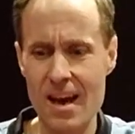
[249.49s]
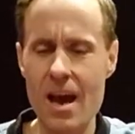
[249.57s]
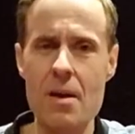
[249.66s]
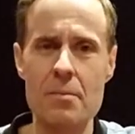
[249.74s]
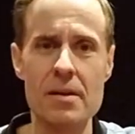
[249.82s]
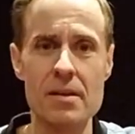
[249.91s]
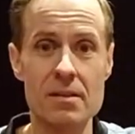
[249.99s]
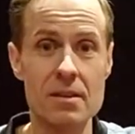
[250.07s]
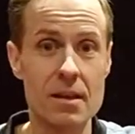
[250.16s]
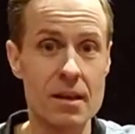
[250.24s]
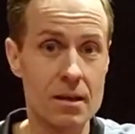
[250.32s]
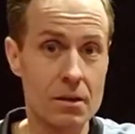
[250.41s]
I mean,
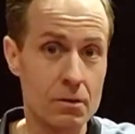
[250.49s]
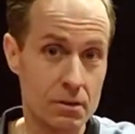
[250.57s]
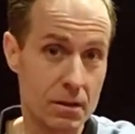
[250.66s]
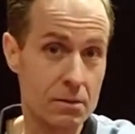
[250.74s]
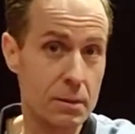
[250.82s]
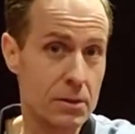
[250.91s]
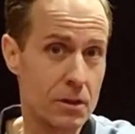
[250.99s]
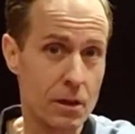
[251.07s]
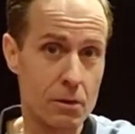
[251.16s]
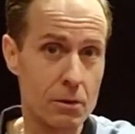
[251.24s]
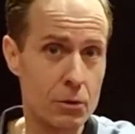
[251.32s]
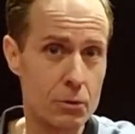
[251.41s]
especially
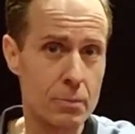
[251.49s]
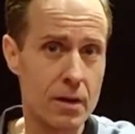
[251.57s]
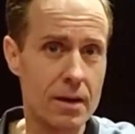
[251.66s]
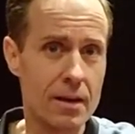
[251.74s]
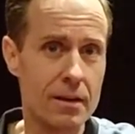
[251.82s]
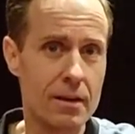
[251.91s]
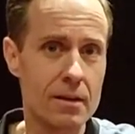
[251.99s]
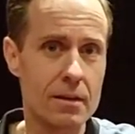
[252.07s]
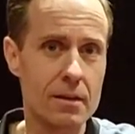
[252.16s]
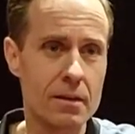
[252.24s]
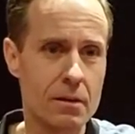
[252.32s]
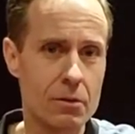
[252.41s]
on
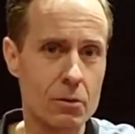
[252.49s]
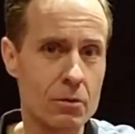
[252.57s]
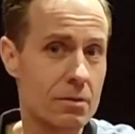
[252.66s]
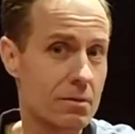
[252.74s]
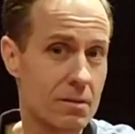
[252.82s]
Luma, I thought